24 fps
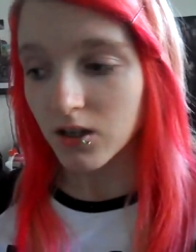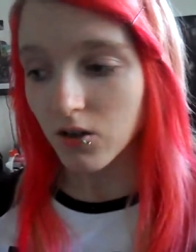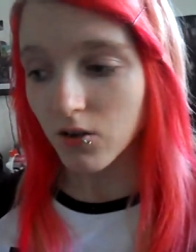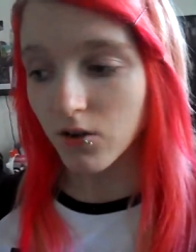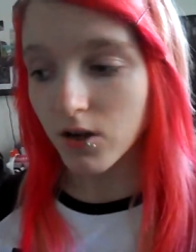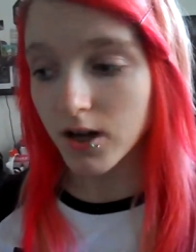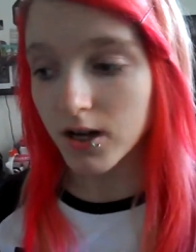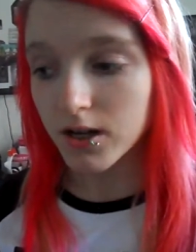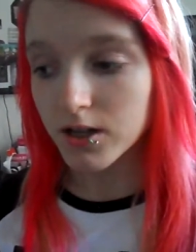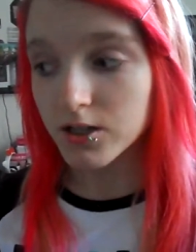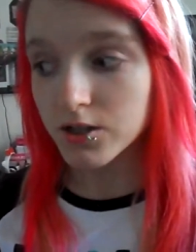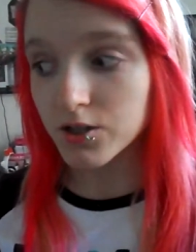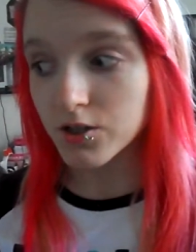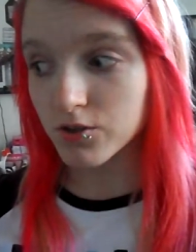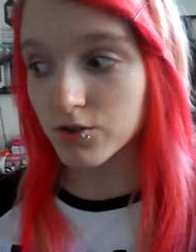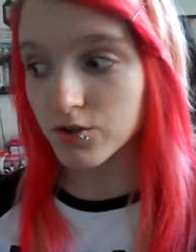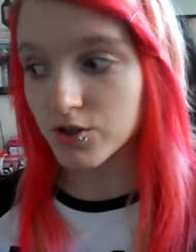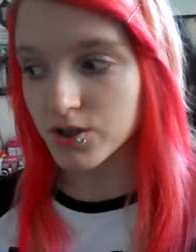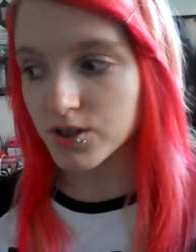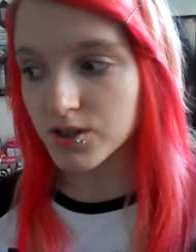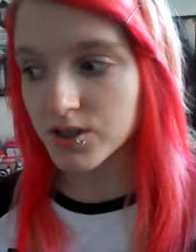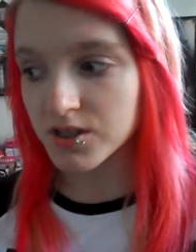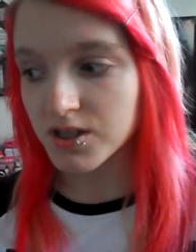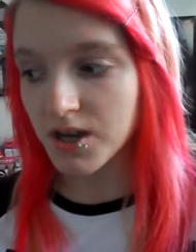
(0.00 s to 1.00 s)
you guys are
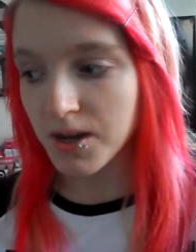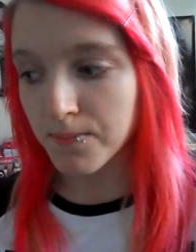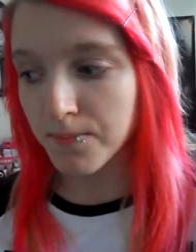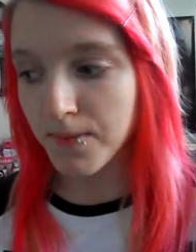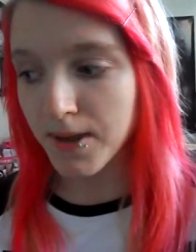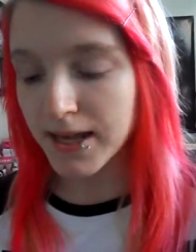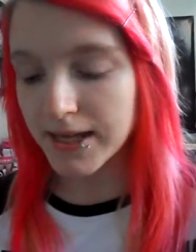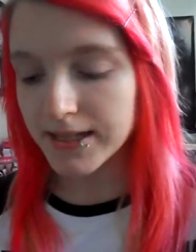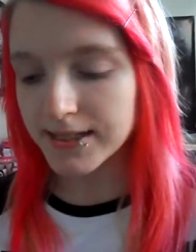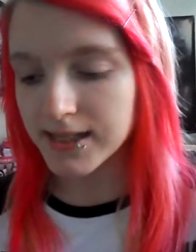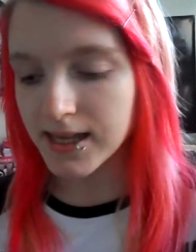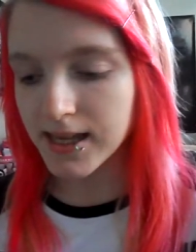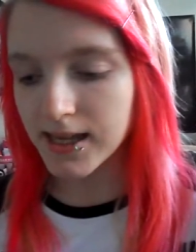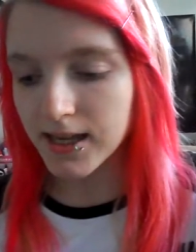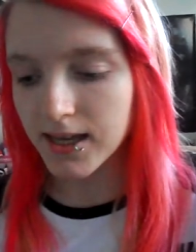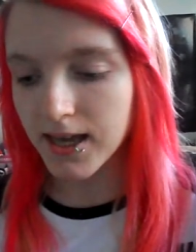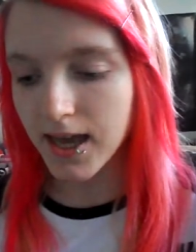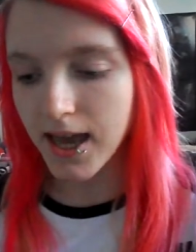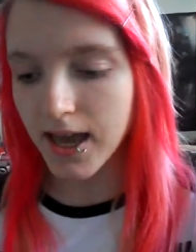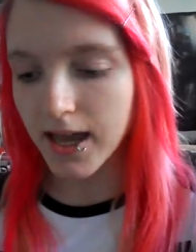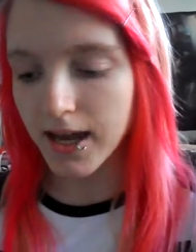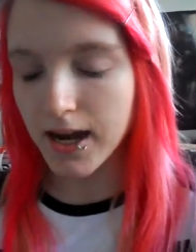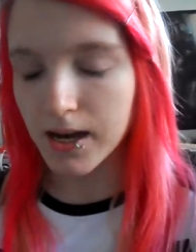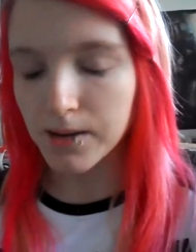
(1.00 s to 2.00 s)
just
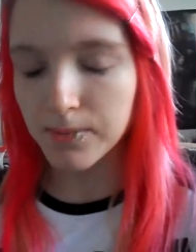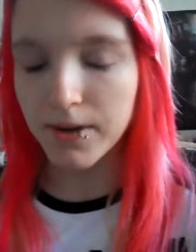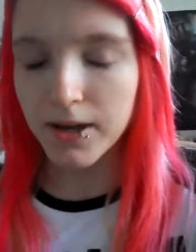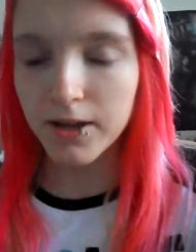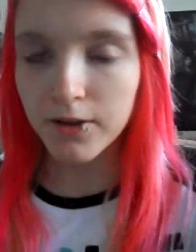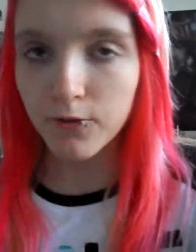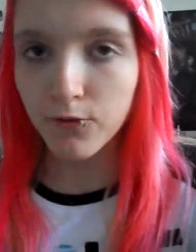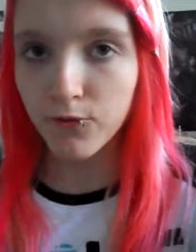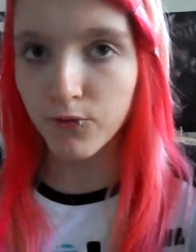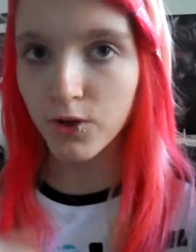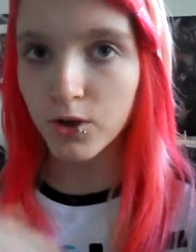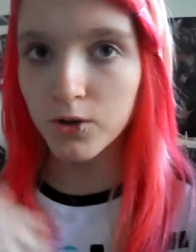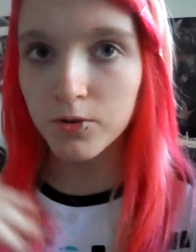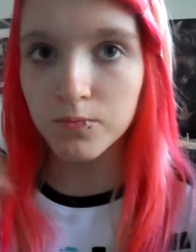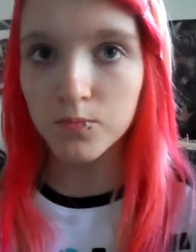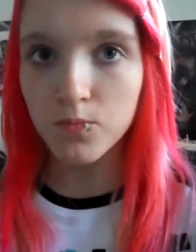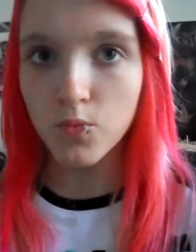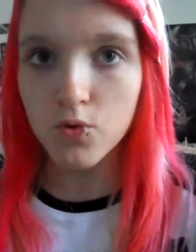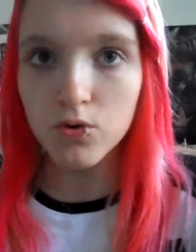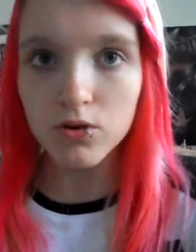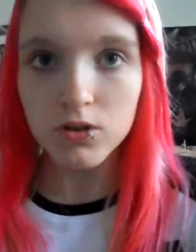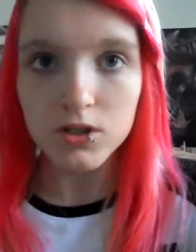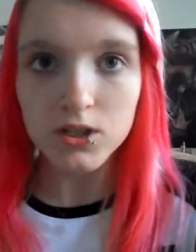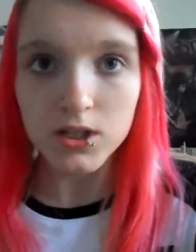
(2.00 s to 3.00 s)
amazing, and I might film
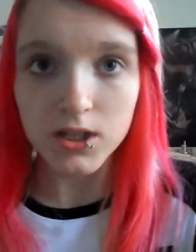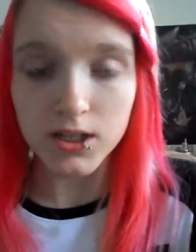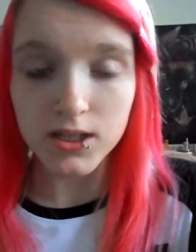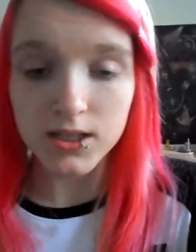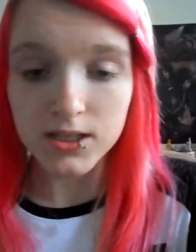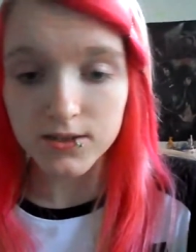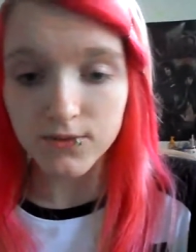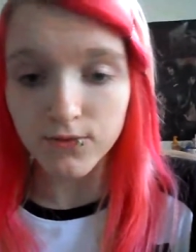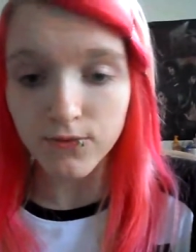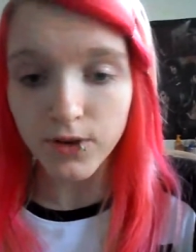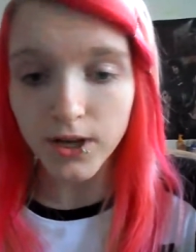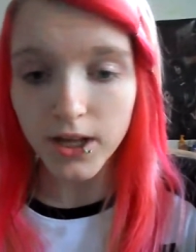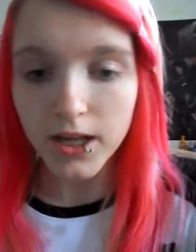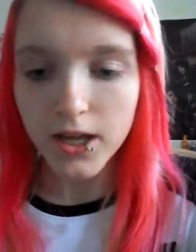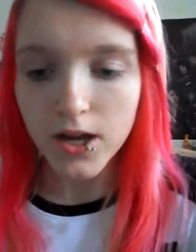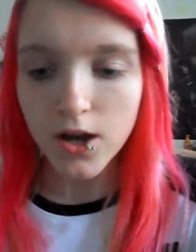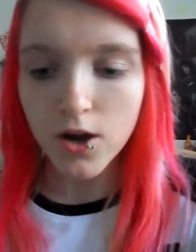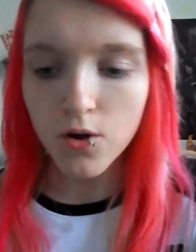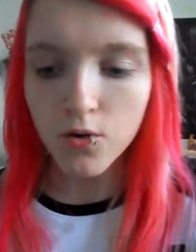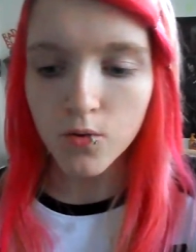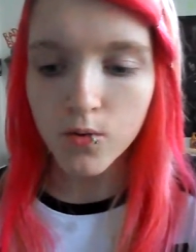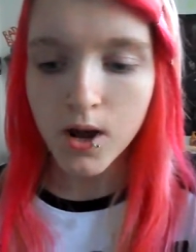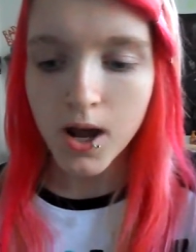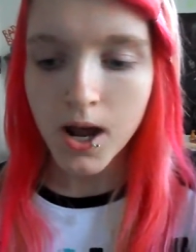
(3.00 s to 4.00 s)
more to this
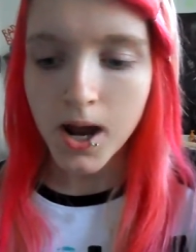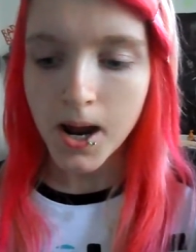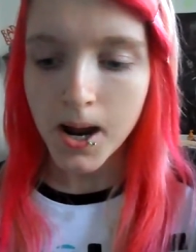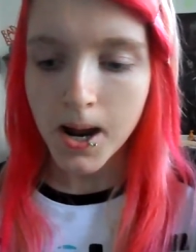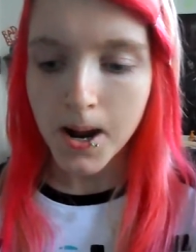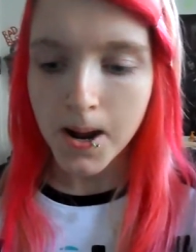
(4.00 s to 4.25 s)
video.